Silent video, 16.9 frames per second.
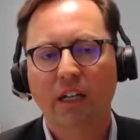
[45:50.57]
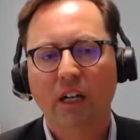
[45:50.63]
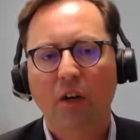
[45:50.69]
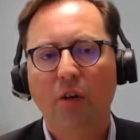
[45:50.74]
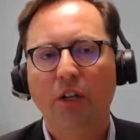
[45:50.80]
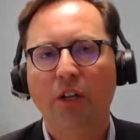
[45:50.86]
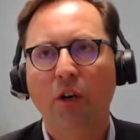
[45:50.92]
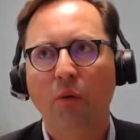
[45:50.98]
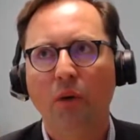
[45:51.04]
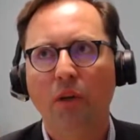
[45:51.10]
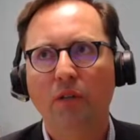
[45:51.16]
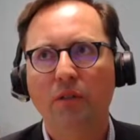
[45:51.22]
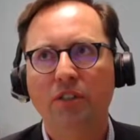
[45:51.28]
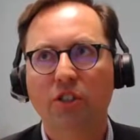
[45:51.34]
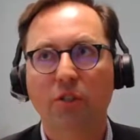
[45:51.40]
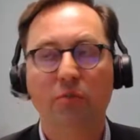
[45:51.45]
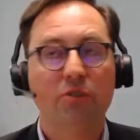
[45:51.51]

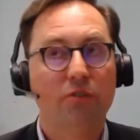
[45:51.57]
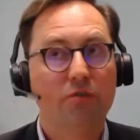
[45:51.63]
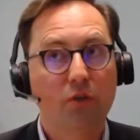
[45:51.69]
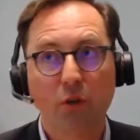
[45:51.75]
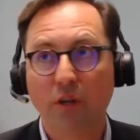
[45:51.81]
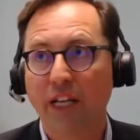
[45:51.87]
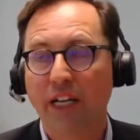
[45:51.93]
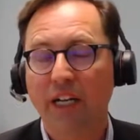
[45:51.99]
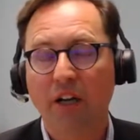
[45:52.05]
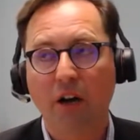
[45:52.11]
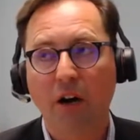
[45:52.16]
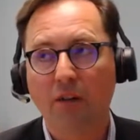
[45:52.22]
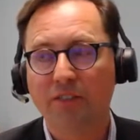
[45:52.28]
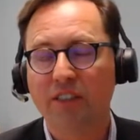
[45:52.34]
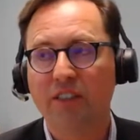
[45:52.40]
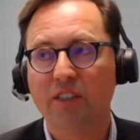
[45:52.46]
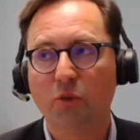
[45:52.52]
in terms of locating our
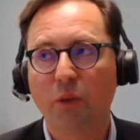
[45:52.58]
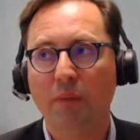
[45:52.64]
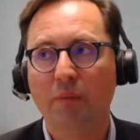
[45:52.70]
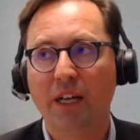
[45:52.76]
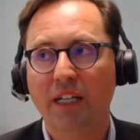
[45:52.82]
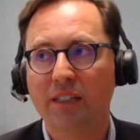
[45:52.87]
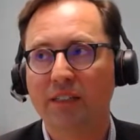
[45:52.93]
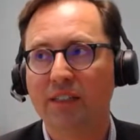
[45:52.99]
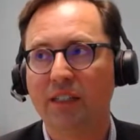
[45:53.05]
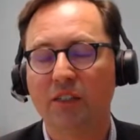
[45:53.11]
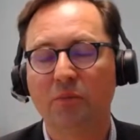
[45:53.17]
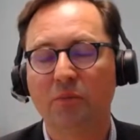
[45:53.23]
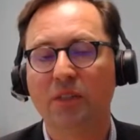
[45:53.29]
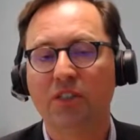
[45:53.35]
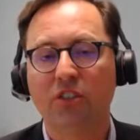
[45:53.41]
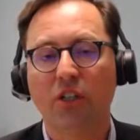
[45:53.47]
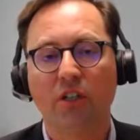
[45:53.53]
offices, we make
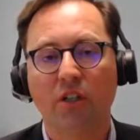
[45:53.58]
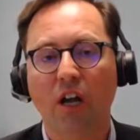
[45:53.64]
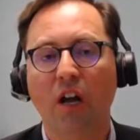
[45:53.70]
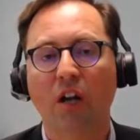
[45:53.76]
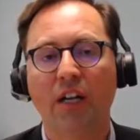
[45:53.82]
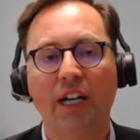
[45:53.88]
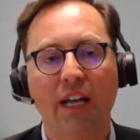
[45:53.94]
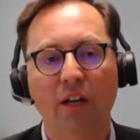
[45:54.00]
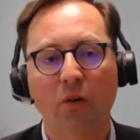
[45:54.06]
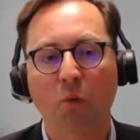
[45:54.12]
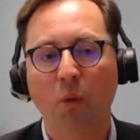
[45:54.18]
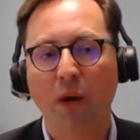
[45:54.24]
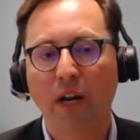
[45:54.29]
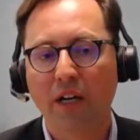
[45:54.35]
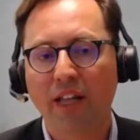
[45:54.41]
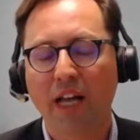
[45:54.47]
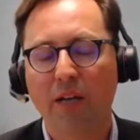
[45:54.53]
assessments on again
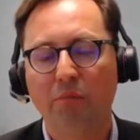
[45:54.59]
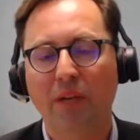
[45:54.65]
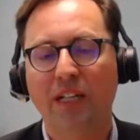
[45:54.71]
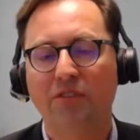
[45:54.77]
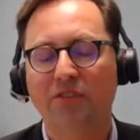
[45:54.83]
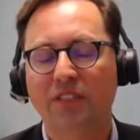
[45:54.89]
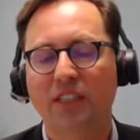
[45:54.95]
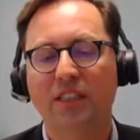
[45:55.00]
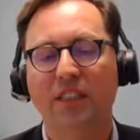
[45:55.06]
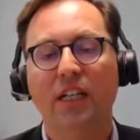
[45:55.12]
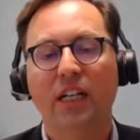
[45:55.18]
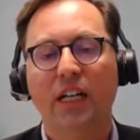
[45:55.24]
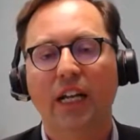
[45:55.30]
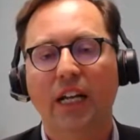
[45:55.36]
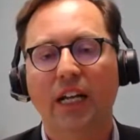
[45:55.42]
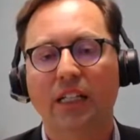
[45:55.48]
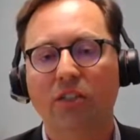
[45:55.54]
where that benefit
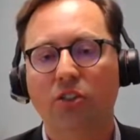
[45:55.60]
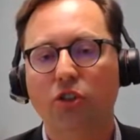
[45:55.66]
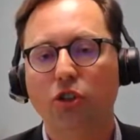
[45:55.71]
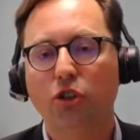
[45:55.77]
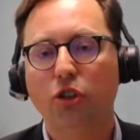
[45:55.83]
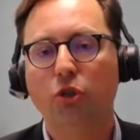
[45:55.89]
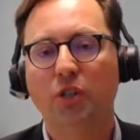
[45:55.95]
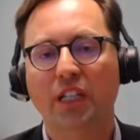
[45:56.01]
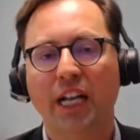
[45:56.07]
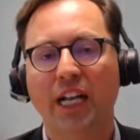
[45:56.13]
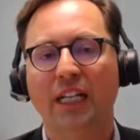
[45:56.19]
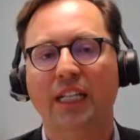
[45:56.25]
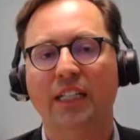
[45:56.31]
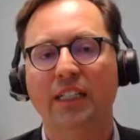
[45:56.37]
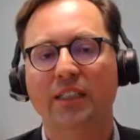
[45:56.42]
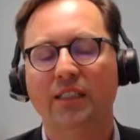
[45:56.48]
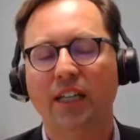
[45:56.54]
is to
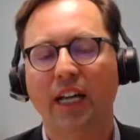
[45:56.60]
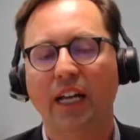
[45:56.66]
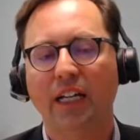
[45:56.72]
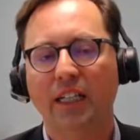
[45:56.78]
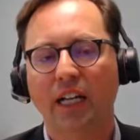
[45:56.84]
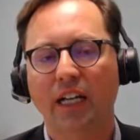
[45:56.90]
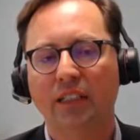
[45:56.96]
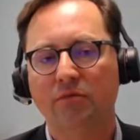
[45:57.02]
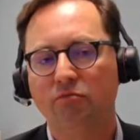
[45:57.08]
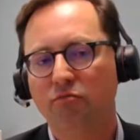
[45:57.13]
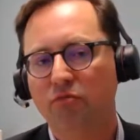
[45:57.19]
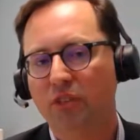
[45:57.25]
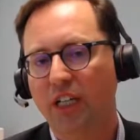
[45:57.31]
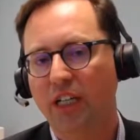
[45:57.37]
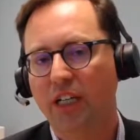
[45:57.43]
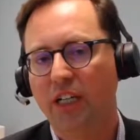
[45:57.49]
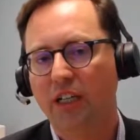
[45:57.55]
Canadians, and in
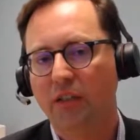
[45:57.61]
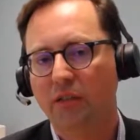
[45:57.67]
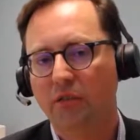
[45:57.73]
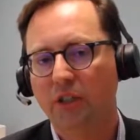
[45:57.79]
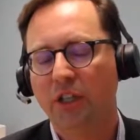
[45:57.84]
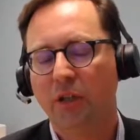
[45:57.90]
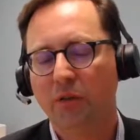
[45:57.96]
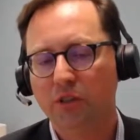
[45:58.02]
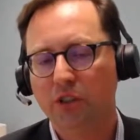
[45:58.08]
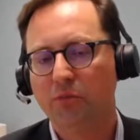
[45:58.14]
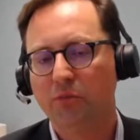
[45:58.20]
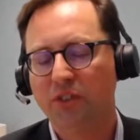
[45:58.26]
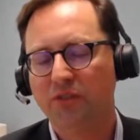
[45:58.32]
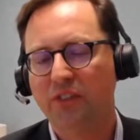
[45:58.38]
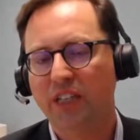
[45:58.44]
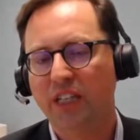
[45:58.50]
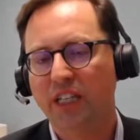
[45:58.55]
terms
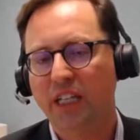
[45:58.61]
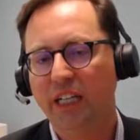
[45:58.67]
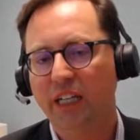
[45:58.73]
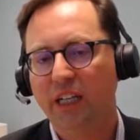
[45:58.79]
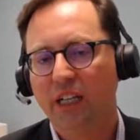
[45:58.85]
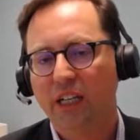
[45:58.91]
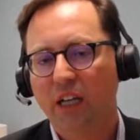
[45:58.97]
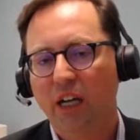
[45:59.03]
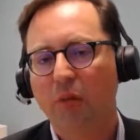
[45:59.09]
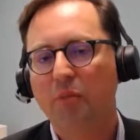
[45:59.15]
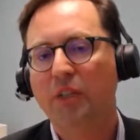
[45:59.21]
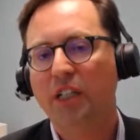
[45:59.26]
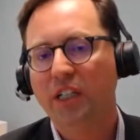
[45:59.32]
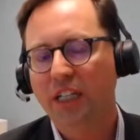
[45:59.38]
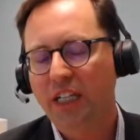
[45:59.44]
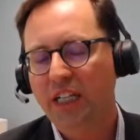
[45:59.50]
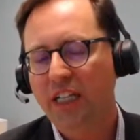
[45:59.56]
of the
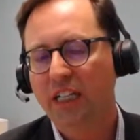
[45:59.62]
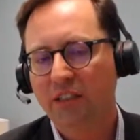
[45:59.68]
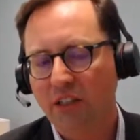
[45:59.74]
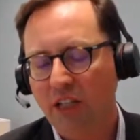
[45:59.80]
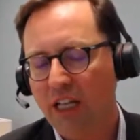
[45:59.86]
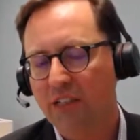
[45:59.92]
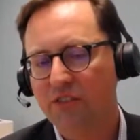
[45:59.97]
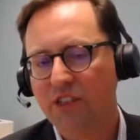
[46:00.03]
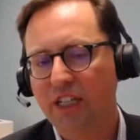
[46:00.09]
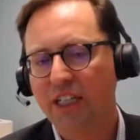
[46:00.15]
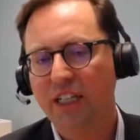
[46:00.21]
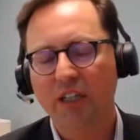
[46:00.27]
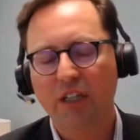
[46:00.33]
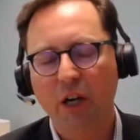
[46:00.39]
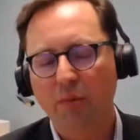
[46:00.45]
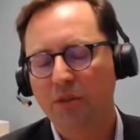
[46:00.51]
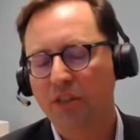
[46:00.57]
ability and the line of sight
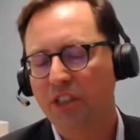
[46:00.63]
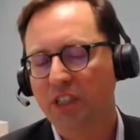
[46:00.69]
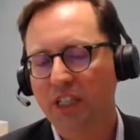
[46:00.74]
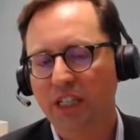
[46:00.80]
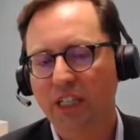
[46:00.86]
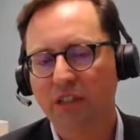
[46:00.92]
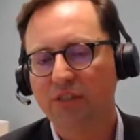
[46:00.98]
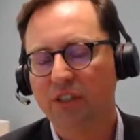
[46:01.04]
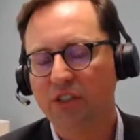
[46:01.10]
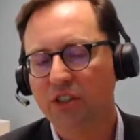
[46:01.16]
and the opportunity it gives us